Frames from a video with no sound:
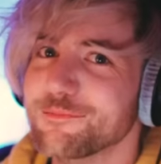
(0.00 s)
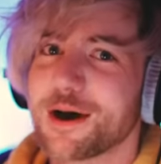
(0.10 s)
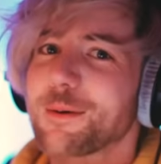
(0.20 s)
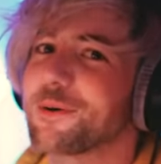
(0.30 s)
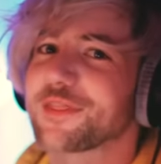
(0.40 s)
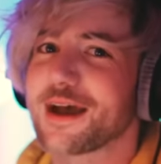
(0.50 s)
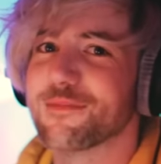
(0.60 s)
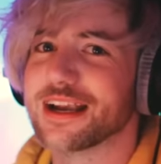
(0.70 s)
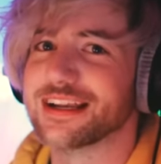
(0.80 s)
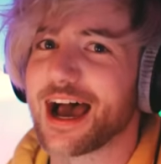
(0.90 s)
Better put that
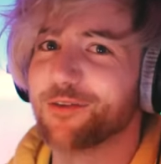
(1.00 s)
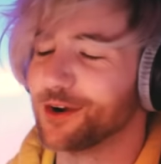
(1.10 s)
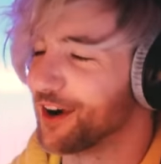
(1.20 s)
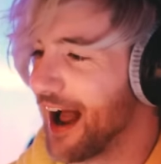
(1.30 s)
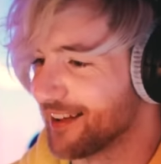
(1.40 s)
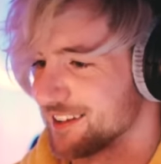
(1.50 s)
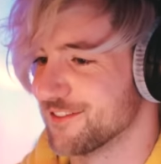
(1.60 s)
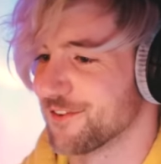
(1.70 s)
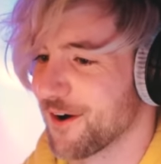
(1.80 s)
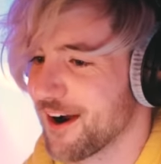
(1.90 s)
money down when you're
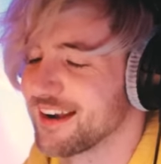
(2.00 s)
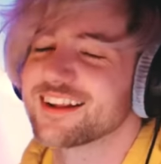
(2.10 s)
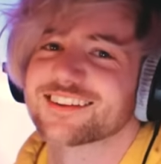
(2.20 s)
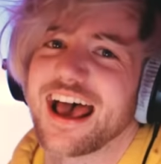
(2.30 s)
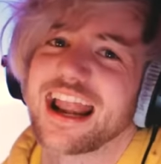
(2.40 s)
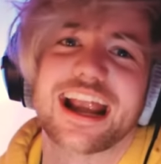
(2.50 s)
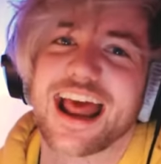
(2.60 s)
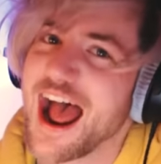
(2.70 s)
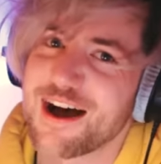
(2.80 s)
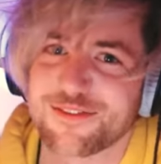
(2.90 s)
asking for it, because that ain't
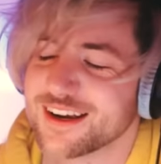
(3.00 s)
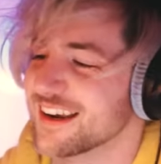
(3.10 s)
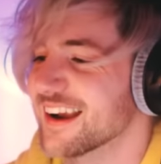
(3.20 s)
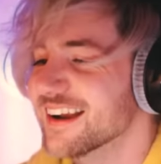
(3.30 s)
happening.